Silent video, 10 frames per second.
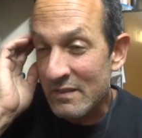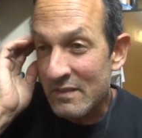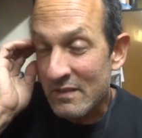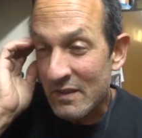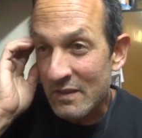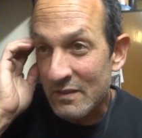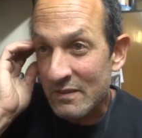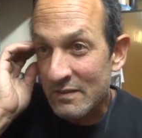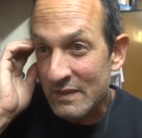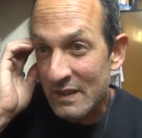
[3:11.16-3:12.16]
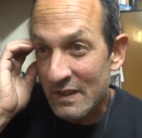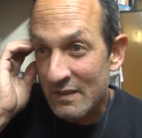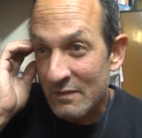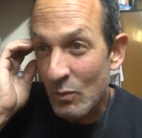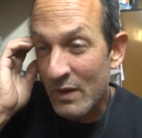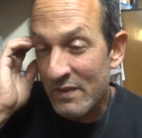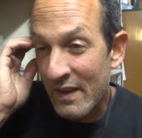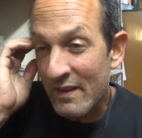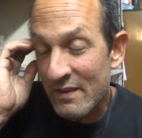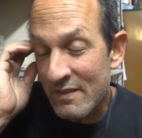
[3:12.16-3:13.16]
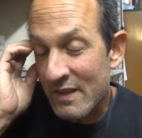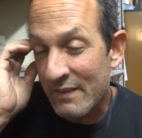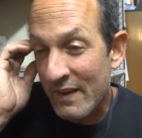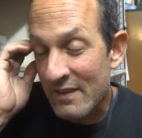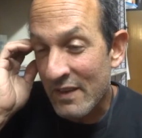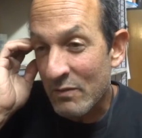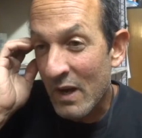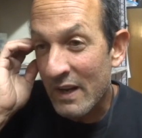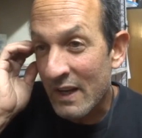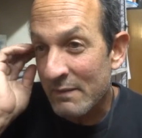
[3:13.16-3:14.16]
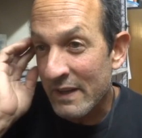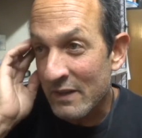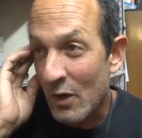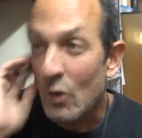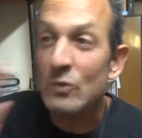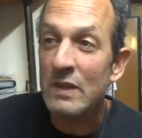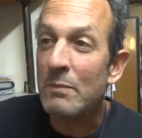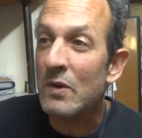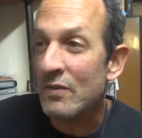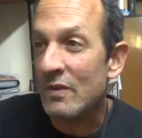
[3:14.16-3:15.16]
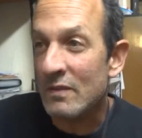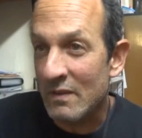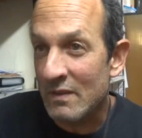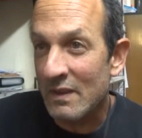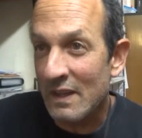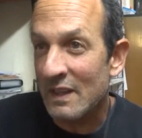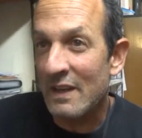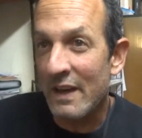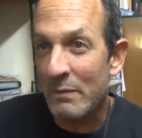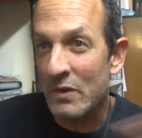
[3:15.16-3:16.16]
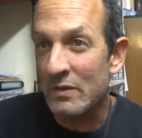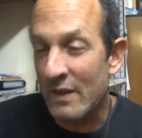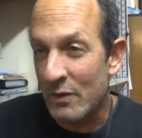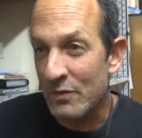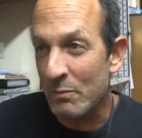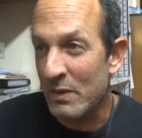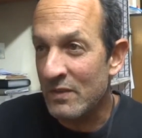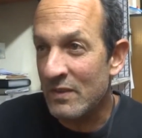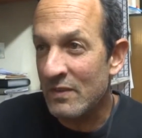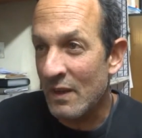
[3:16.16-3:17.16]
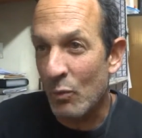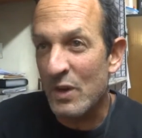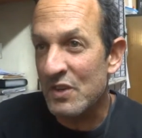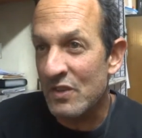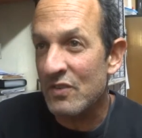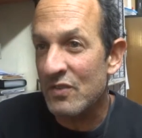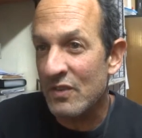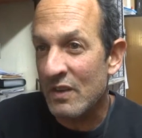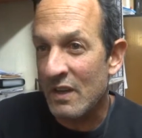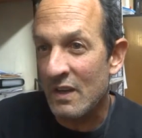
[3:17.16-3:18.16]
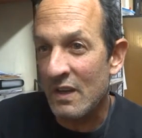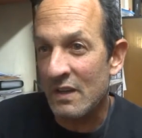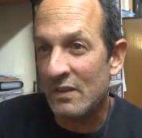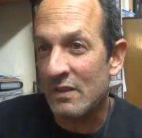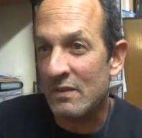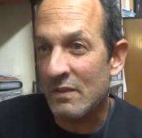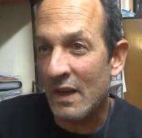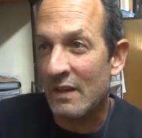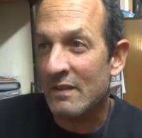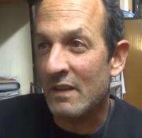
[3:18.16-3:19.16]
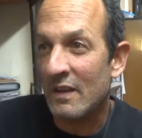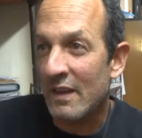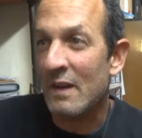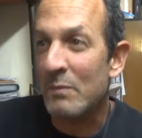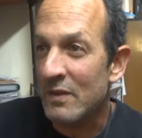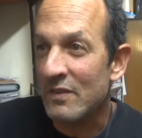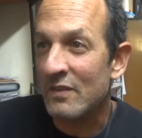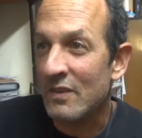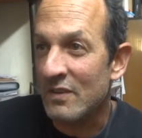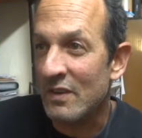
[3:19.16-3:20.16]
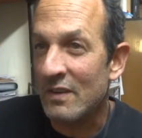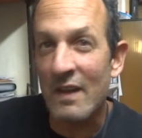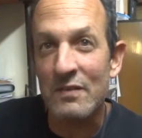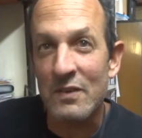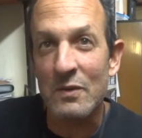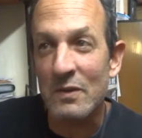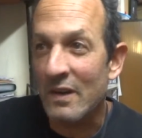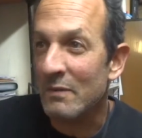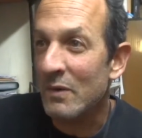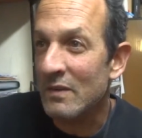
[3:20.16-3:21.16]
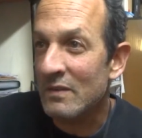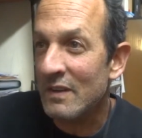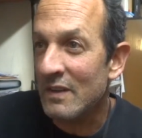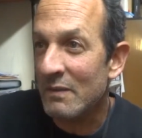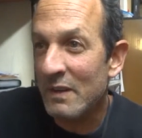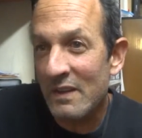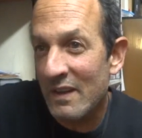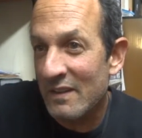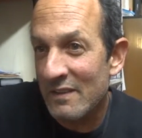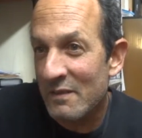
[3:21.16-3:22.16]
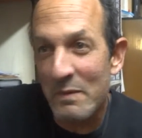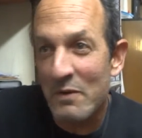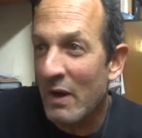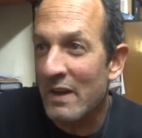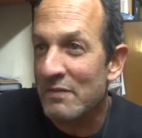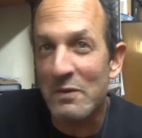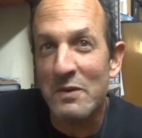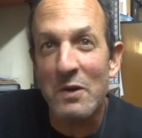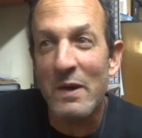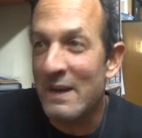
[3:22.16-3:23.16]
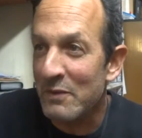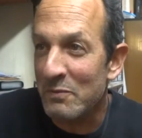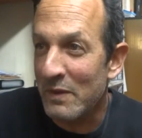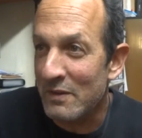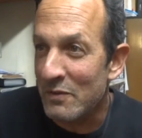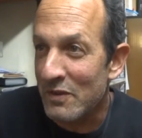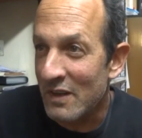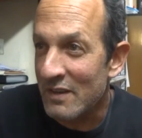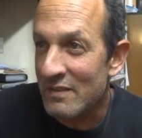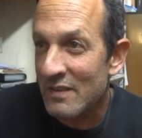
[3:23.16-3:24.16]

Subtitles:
So, one day, think about it, it's ironic. I'm like the only person in the neighborhood that owns a business that wishes he got kicked out of business because he didn't have to do it anymore. You know what I mean? Like, it'd be great if there were no animals being euthanized.